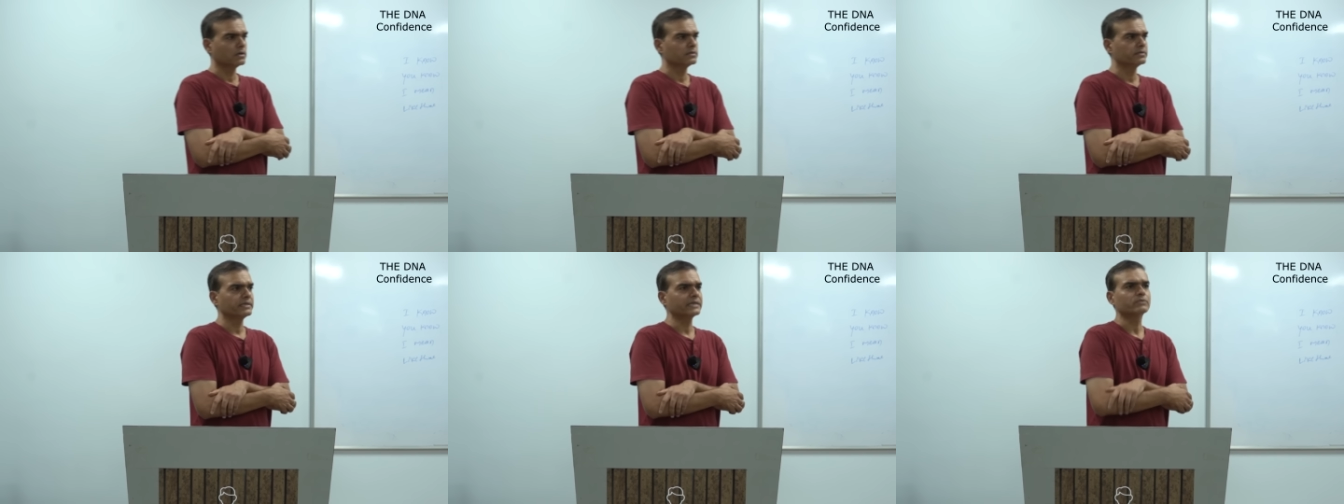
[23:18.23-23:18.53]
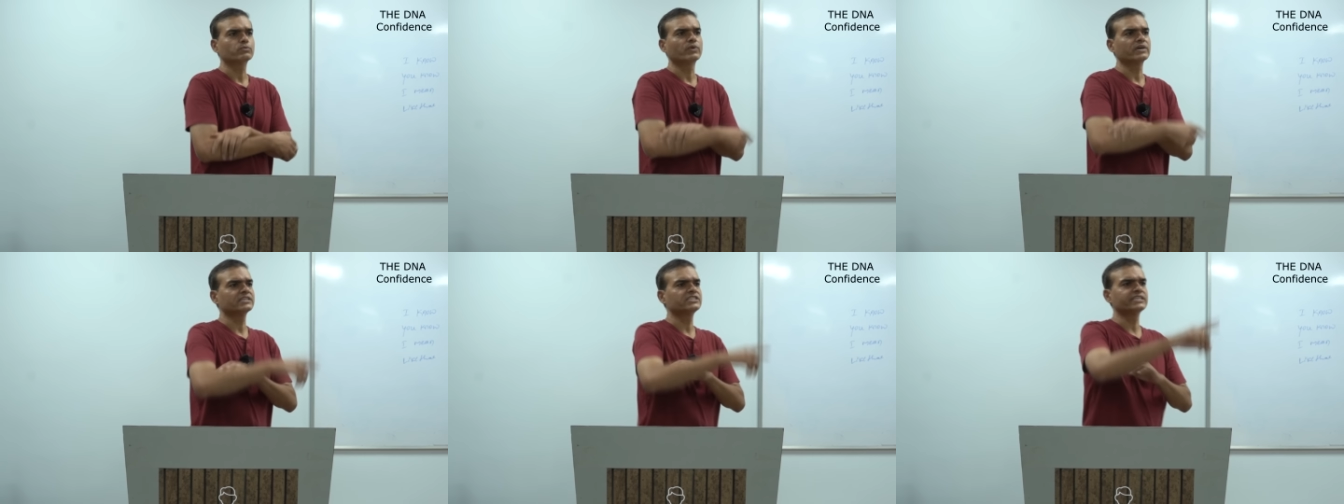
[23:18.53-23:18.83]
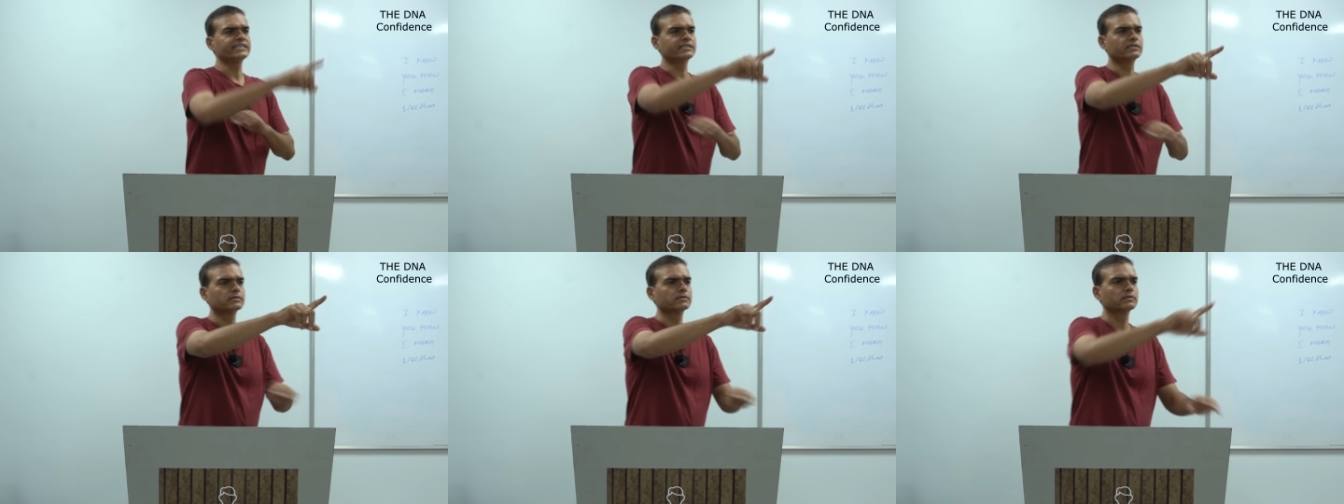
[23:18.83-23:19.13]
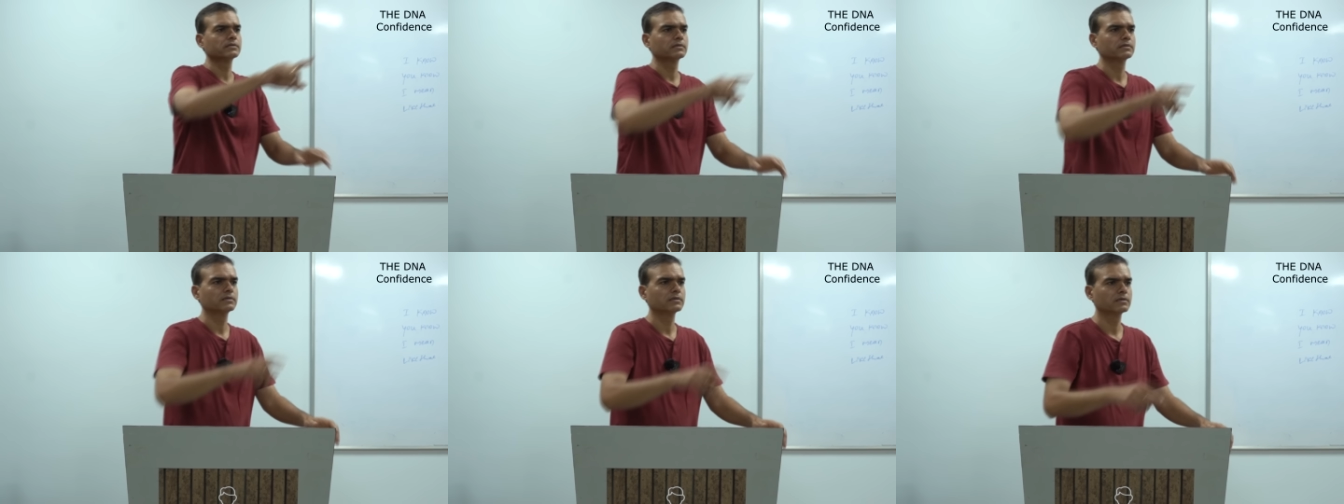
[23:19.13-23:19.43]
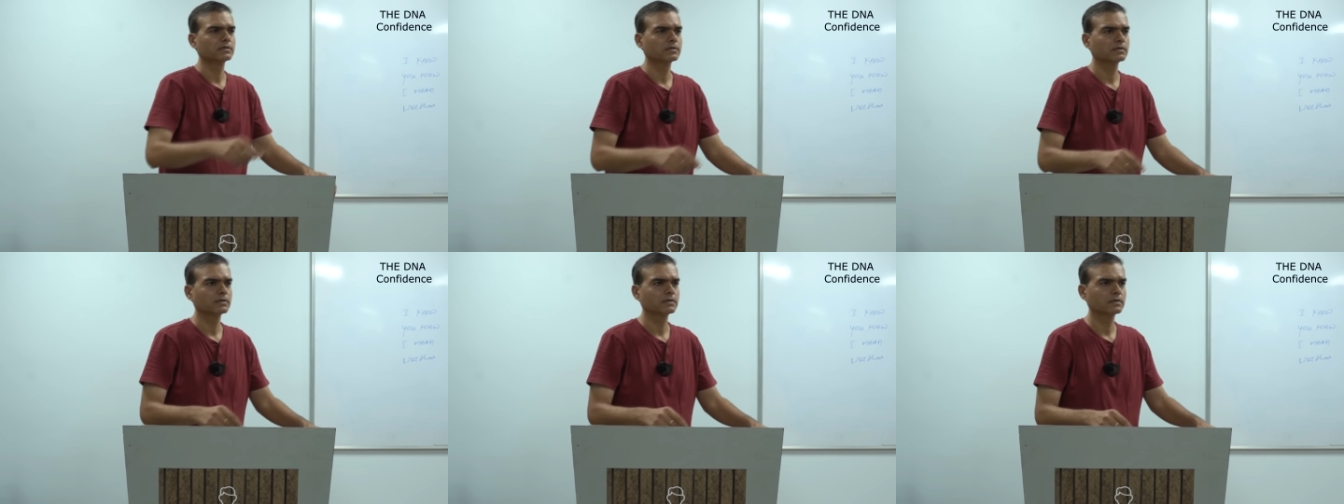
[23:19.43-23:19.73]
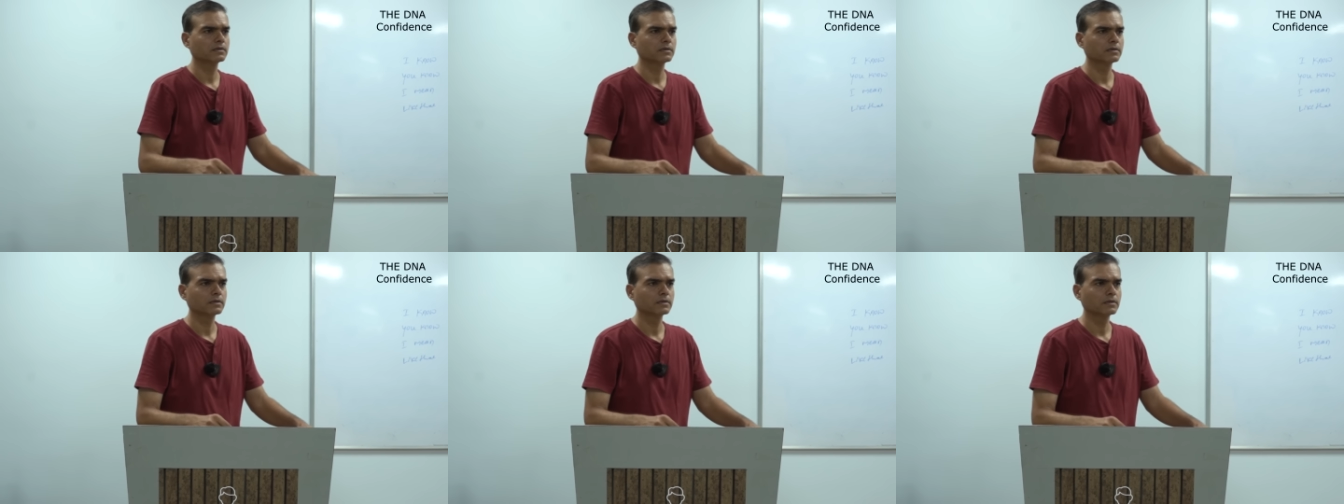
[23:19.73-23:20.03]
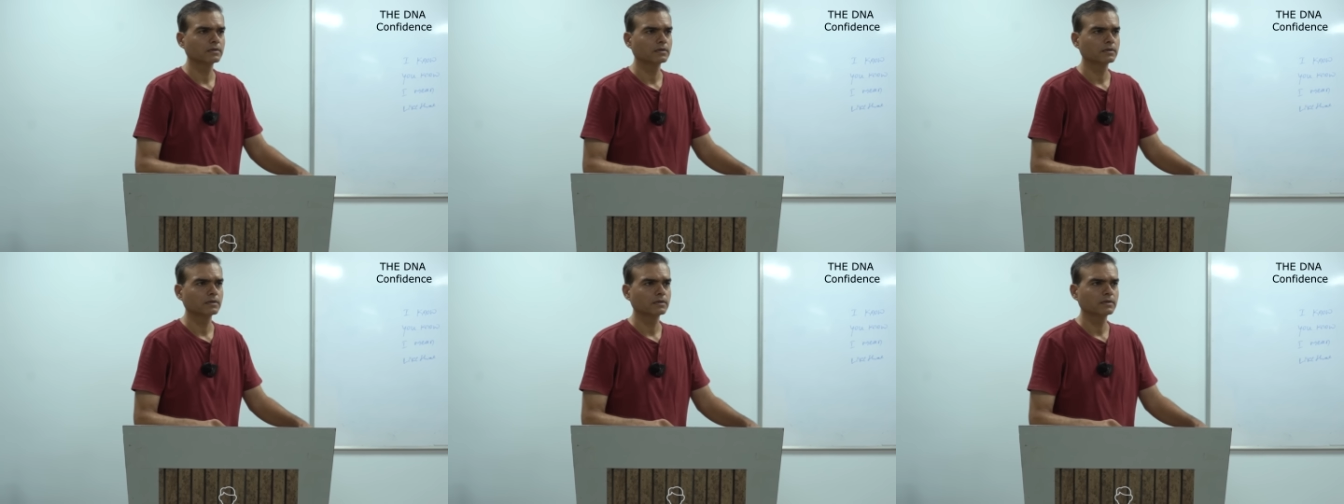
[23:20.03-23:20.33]
that one seat,
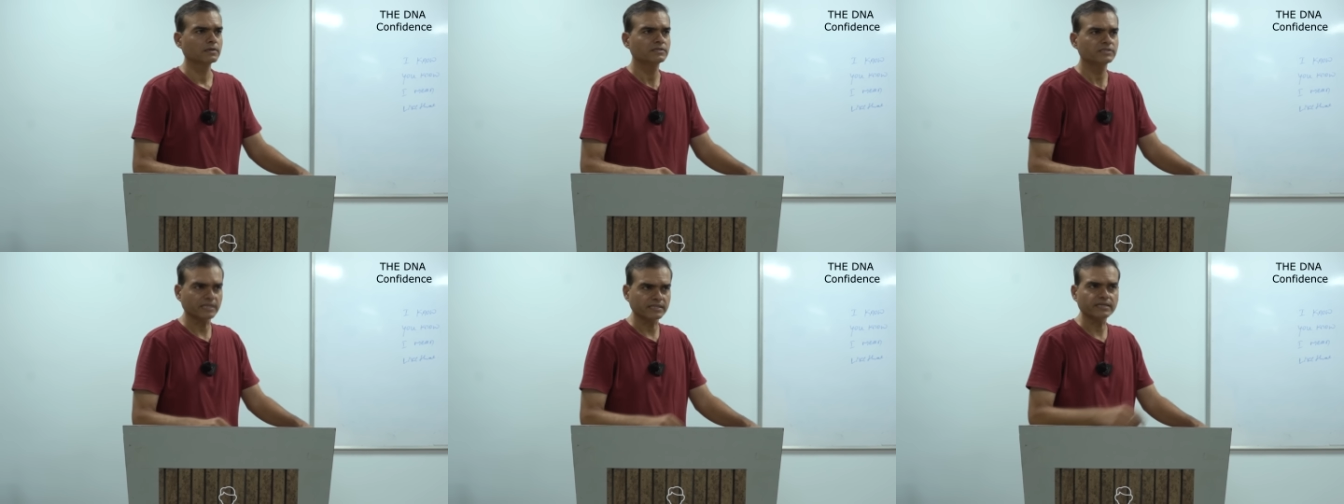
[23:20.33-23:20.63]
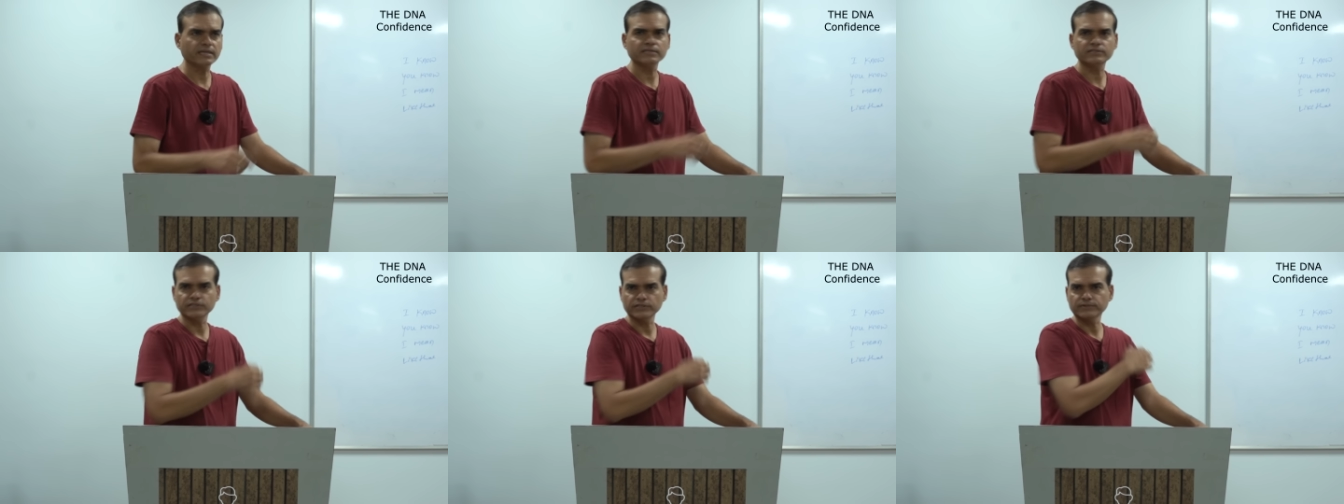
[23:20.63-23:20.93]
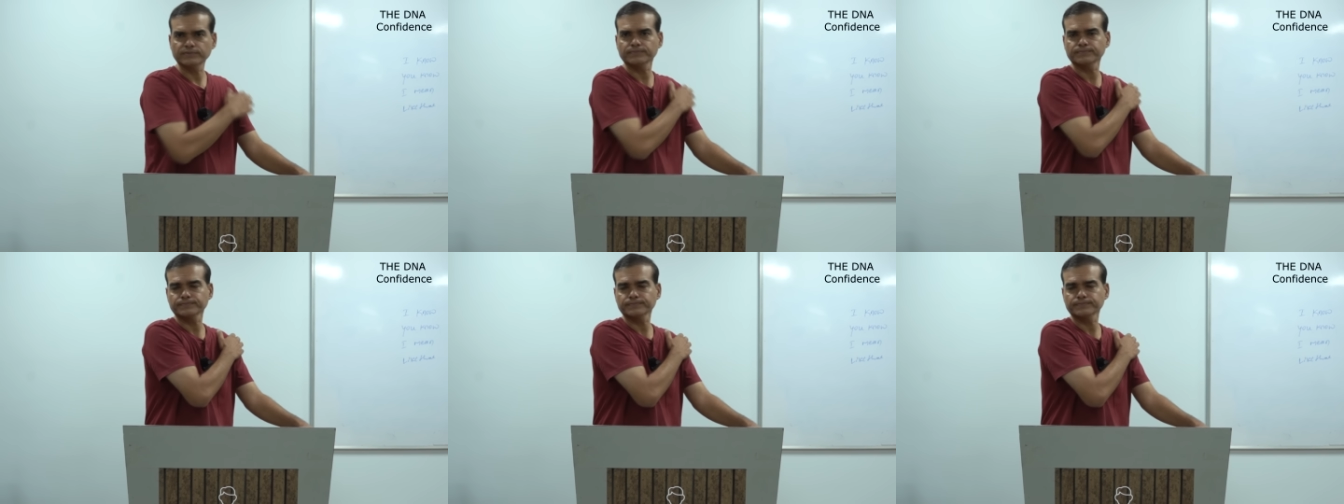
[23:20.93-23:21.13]
Satara seat.